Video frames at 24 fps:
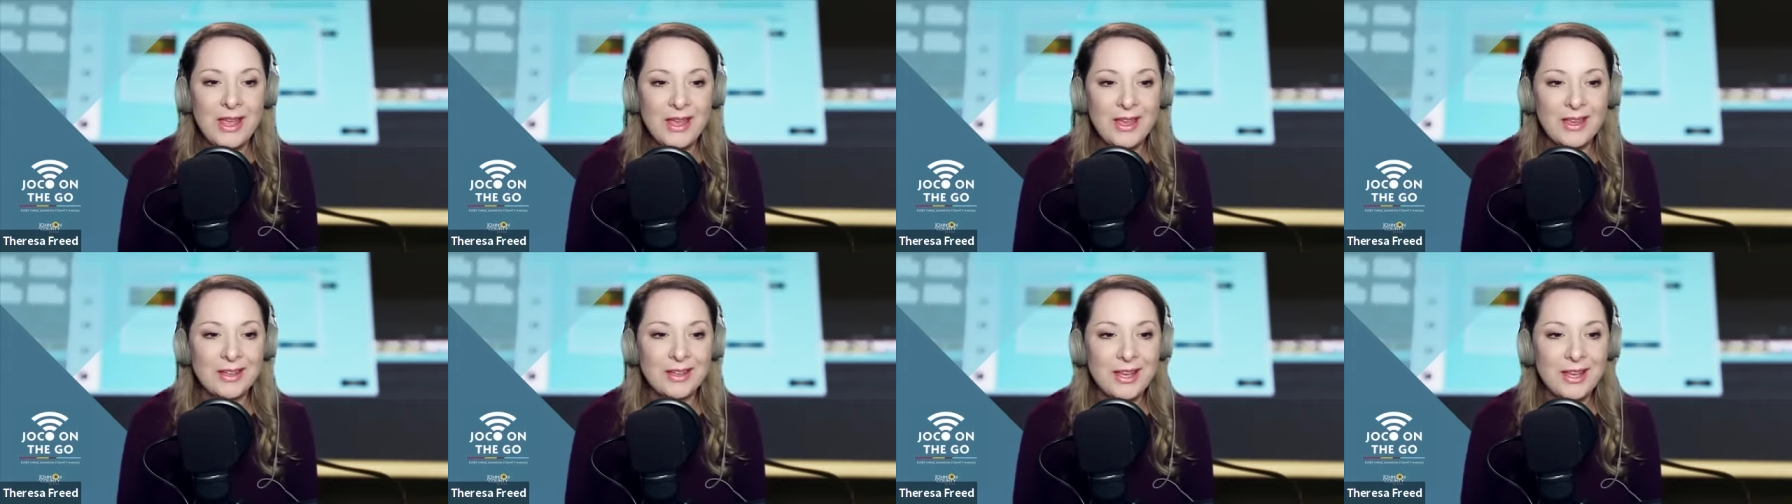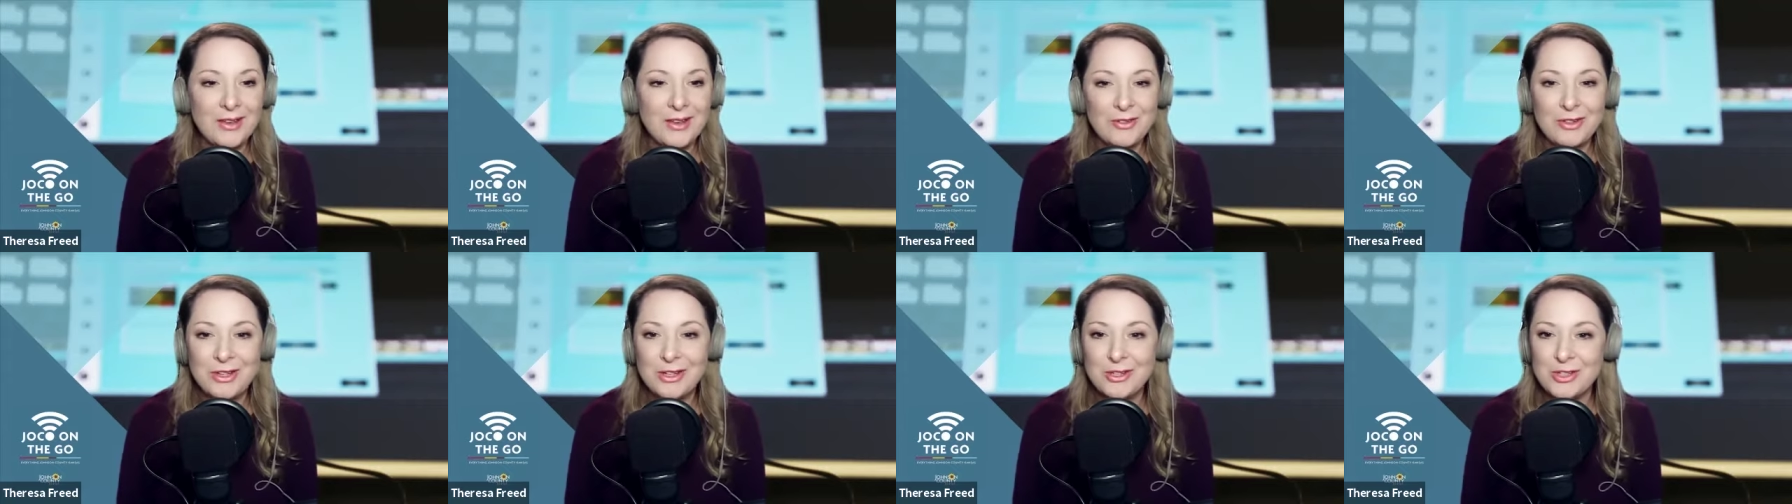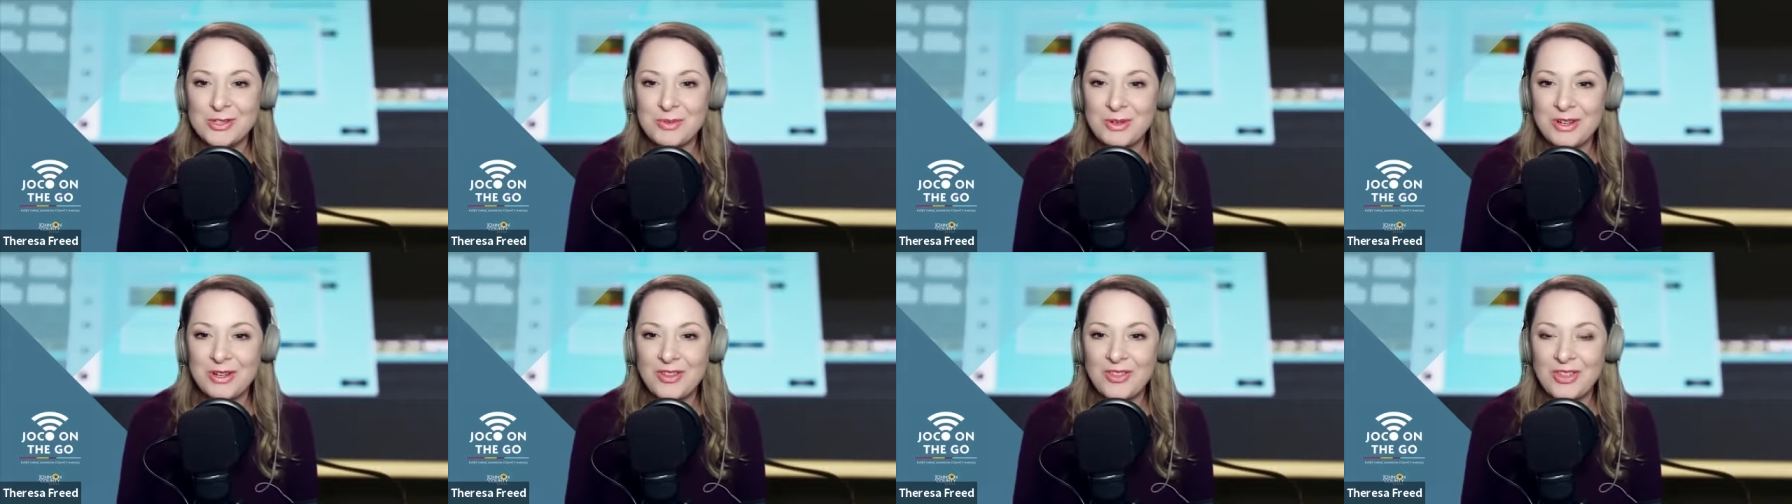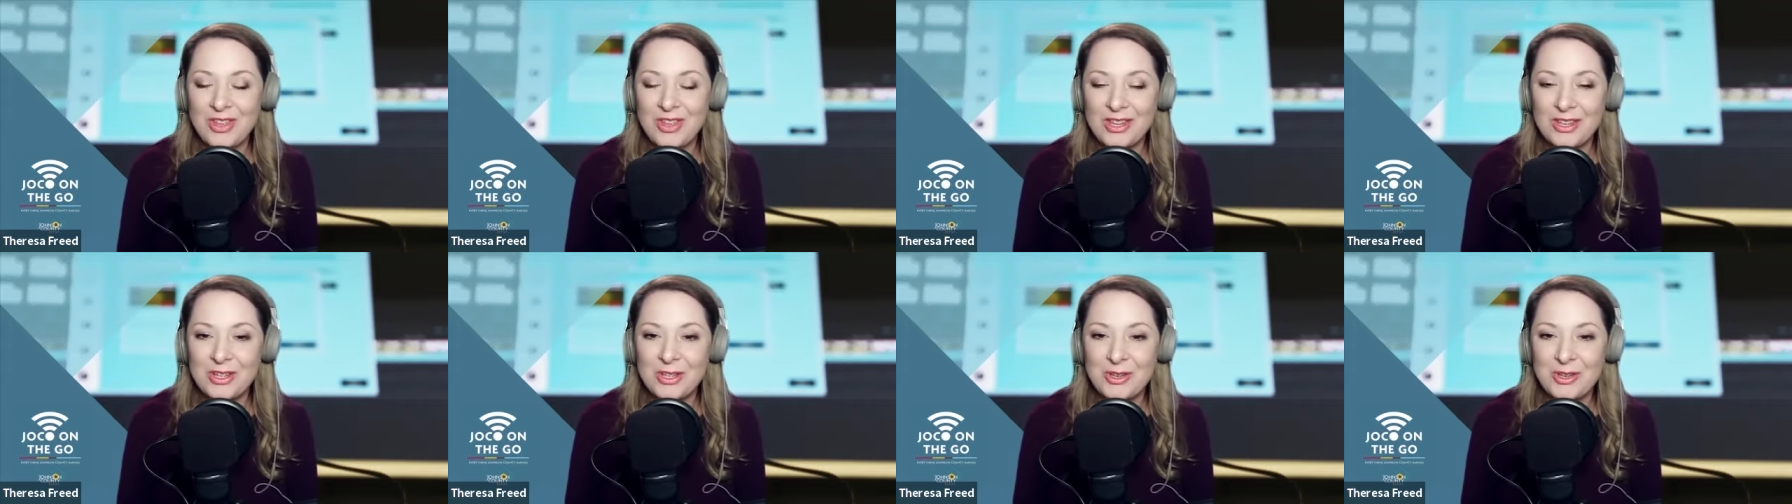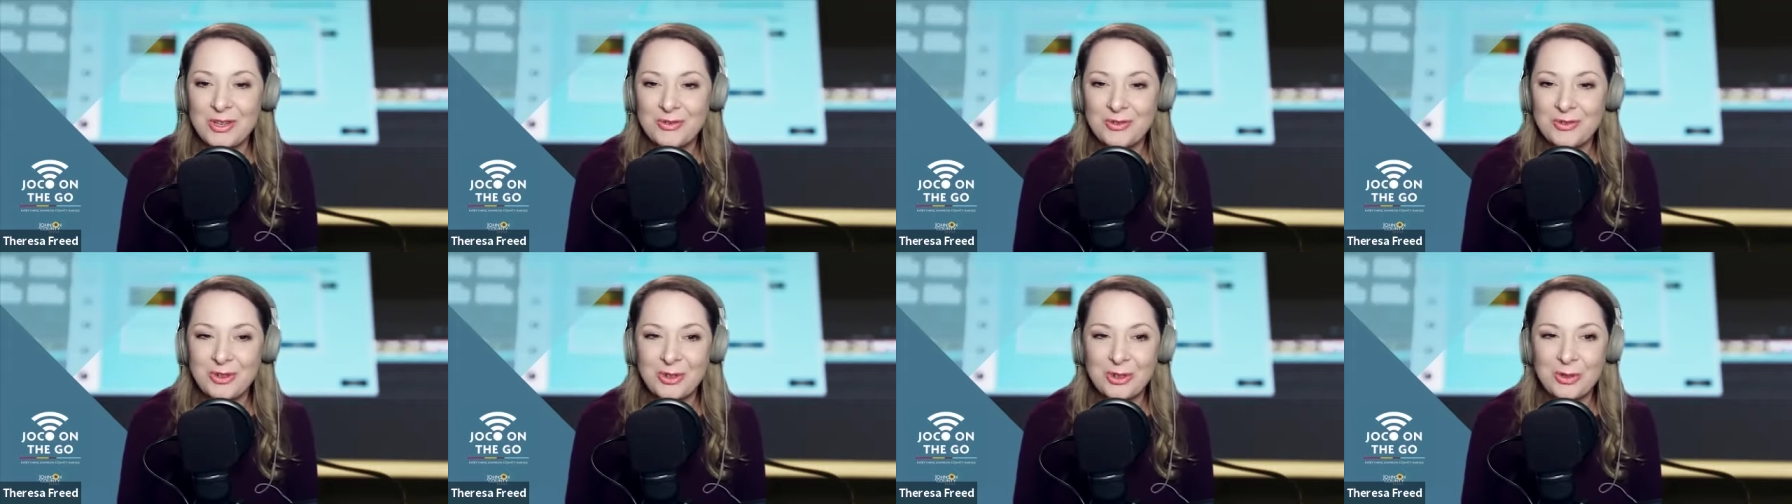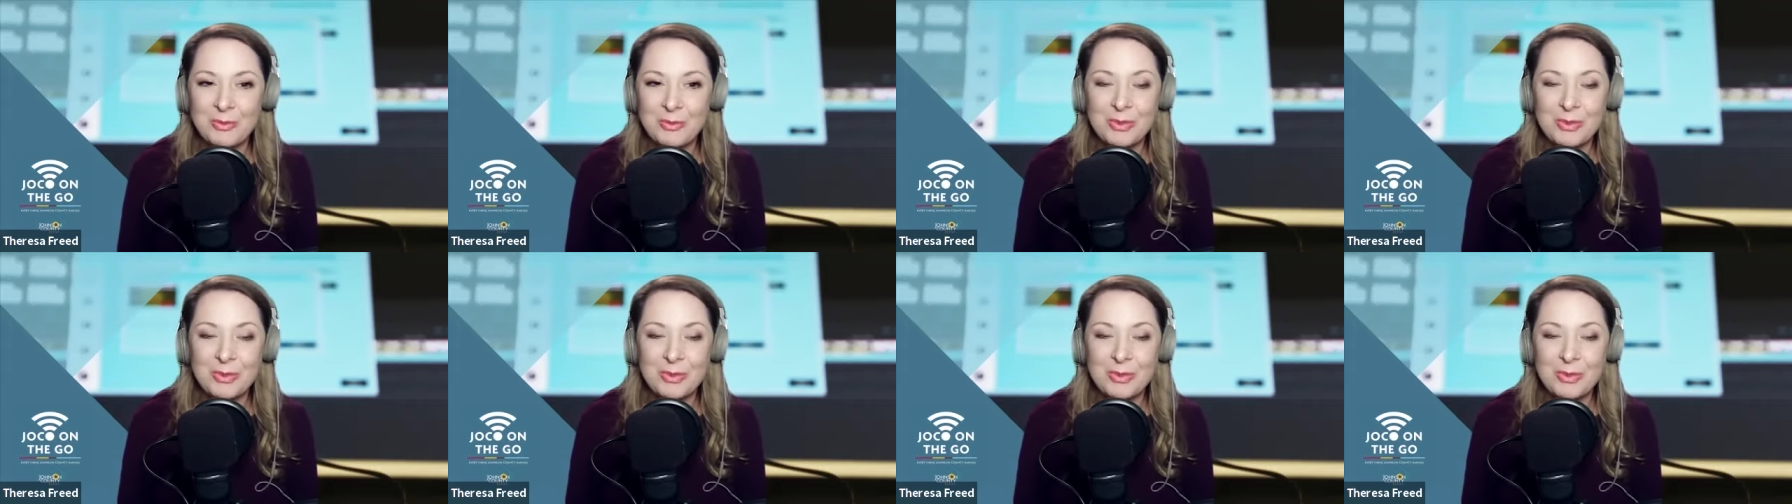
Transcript: and kevin i just want to thank you for